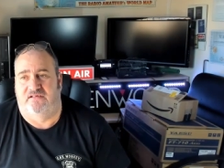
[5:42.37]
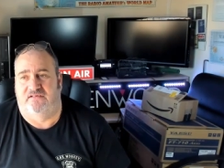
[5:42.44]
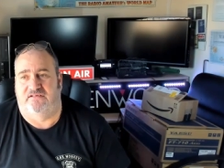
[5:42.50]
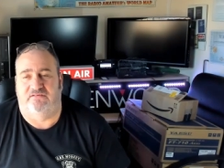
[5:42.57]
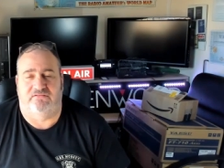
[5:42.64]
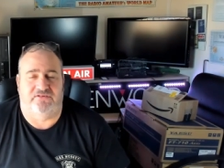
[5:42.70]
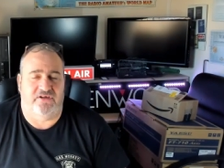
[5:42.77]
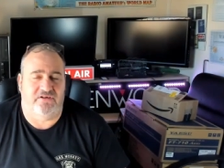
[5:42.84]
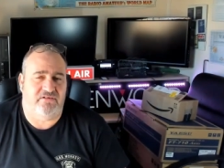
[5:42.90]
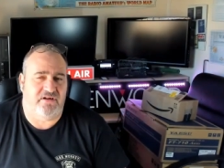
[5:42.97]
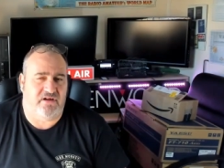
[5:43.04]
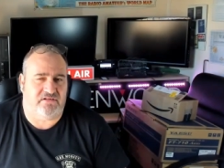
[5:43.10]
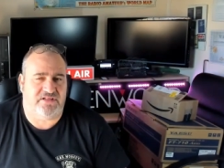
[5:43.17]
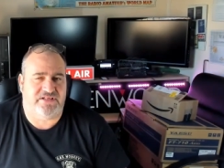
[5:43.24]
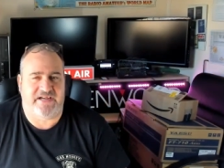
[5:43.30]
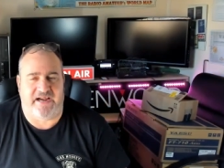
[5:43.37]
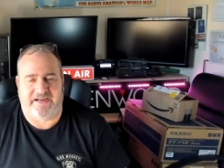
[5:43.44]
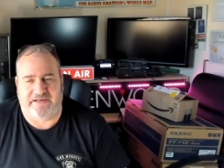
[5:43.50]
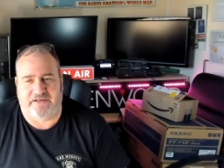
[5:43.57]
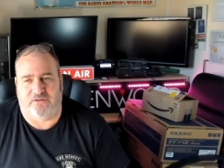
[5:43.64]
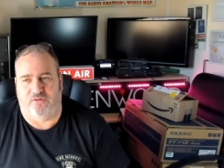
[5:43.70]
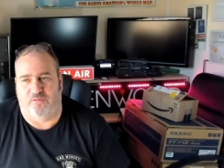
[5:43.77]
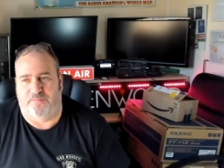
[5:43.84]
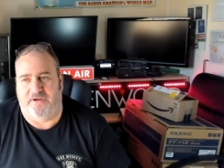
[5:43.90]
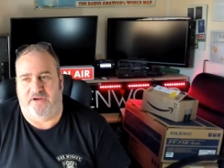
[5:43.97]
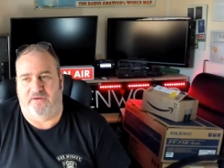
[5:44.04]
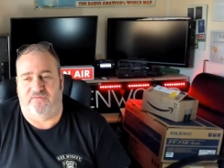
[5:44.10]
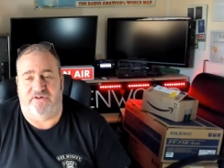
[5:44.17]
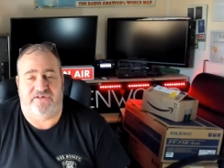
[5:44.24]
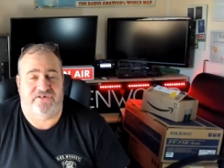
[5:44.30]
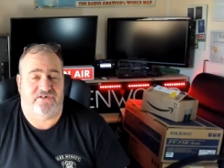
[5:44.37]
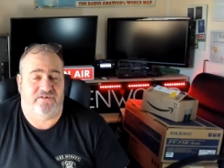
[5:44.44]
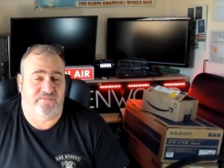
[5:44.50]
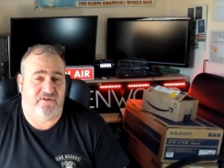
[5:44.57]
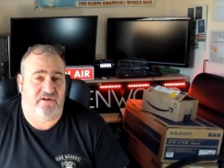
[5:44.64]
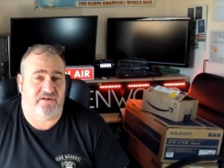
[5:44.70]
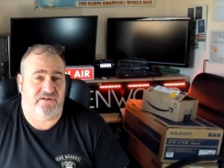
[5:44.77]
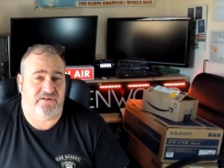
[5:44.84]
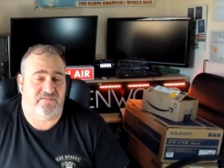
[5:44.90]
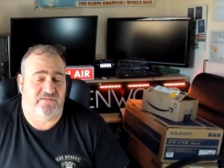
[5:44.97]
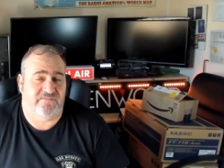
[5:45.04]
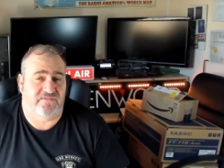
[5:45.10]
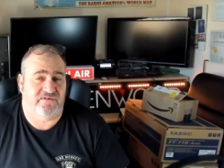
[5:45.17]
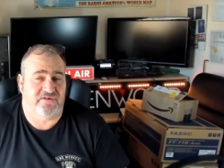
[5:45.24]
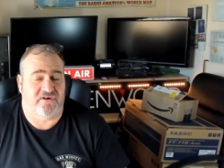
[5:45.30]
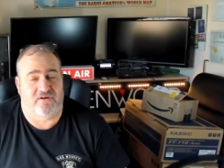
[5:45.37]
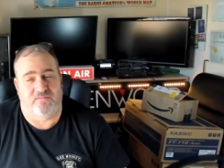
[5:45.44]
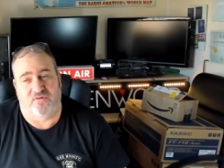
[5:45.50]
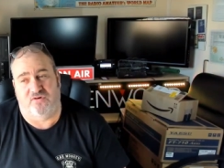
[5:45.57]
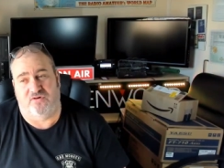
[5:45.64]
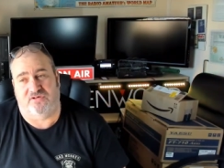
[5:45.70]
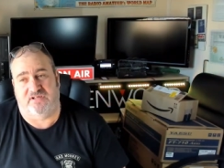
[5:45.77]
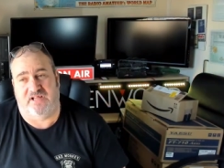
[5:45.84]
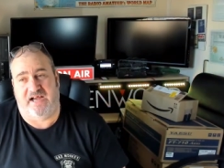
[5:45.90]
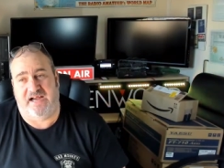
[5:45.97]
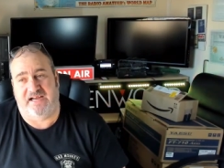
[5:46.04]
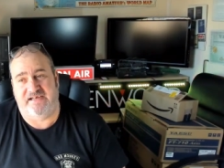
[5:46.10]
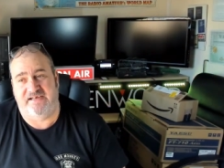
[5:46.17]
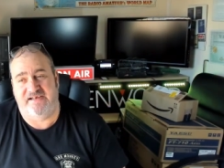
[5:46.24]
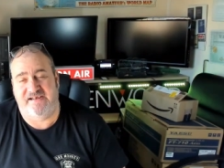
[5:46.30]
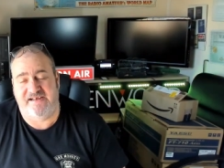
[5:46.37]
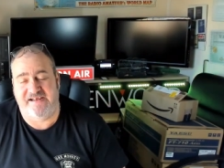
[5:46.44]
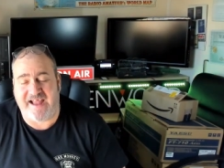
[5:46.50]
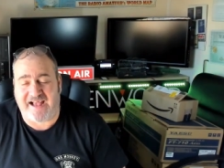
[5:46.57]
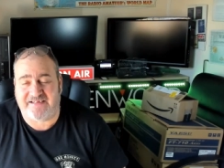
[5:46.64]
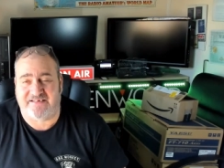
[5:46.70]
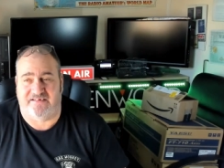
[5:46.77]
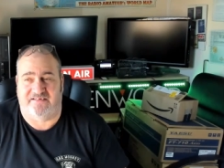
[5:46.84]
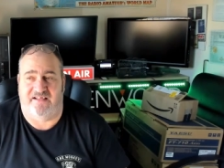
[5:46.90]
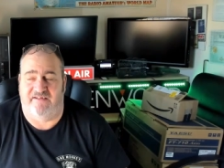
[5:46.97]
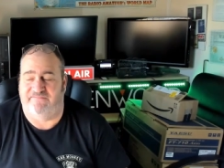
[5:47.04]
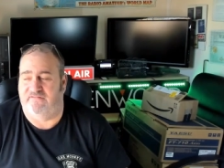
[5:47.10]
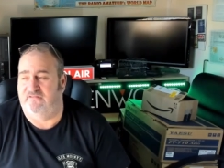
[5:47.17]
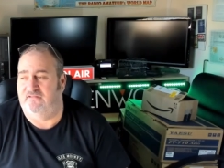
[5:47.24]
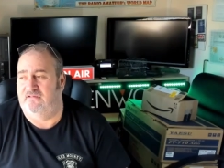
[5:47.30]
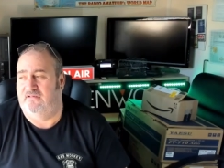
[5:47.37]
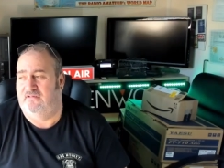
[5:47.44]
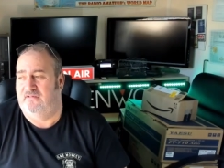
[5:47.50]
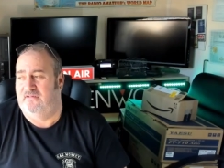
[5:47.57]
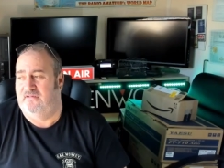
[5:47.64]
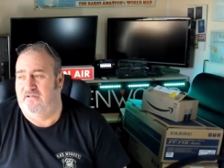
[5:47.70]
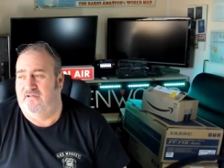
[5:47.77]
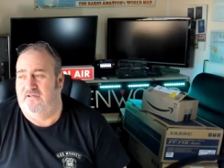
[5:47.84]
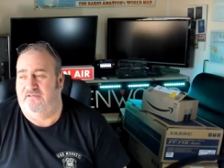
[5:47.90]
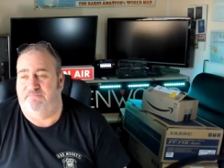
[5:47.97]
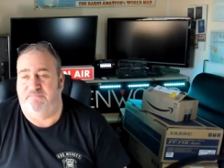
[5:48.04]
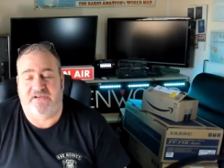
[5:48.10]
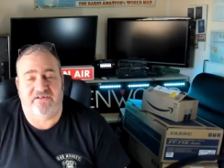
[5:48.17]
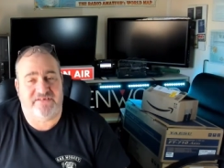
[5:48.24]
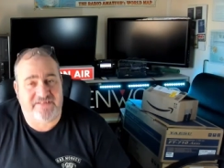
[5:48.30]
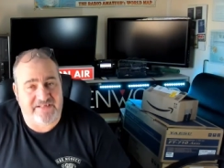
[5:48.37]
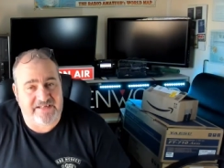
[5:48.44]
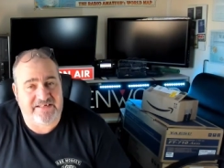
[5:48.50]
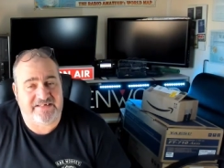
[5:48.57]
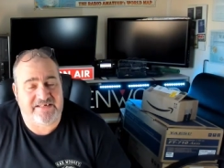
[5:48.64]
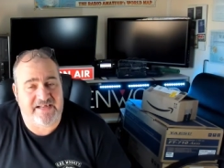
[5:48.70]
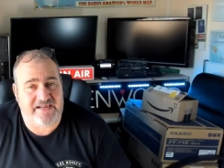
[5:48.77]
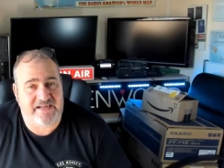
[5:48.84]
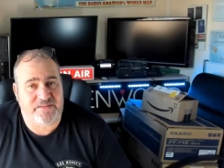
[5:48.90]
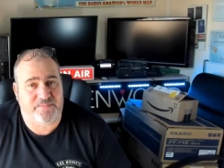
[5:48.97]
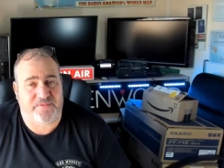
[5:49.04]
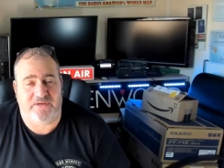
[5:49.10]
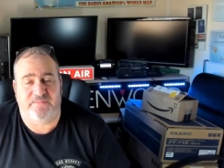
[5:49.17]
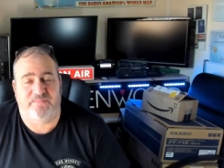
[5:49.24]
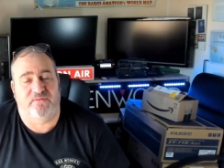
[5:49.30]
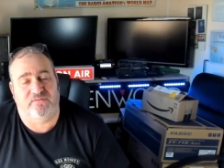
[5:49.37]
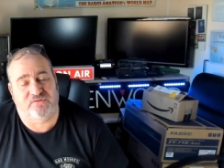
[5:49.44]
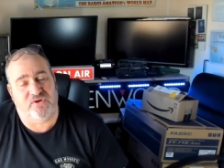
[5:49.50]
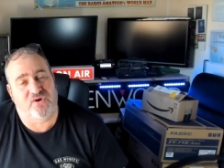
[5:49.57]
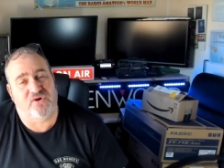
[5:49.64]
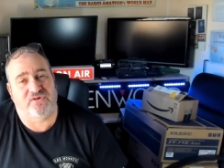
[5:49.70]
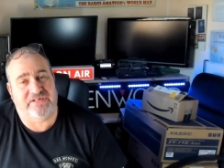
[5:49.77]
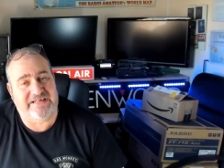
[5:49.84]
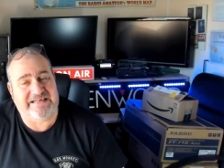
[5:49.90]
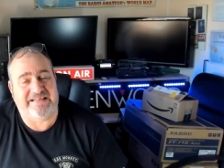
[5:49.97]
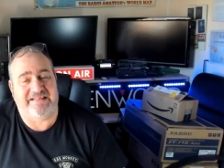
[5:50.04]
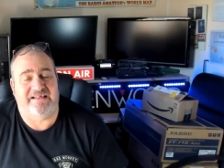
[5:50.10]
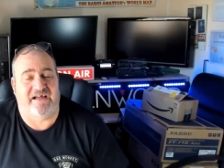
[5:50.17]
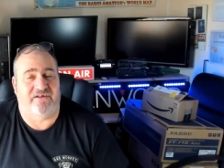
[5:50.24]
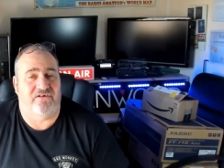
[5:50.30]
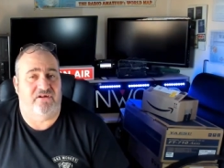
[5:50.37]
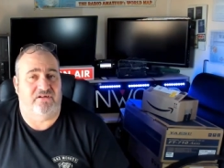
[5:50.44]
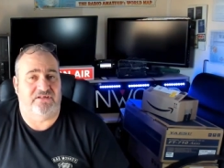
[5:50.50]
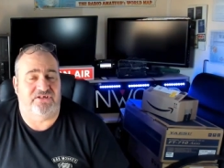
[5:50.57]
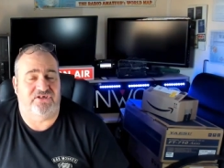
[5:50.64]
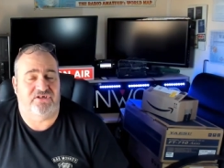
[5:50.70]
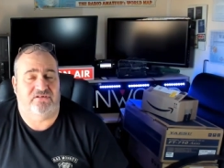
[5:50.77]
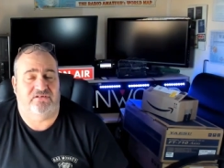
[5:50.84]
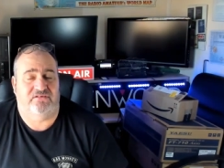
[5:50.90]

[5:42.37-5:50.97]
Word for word: They'll do the odd technical bit which to be honest with you is almost like NASA level because these days people don't need that knowledge.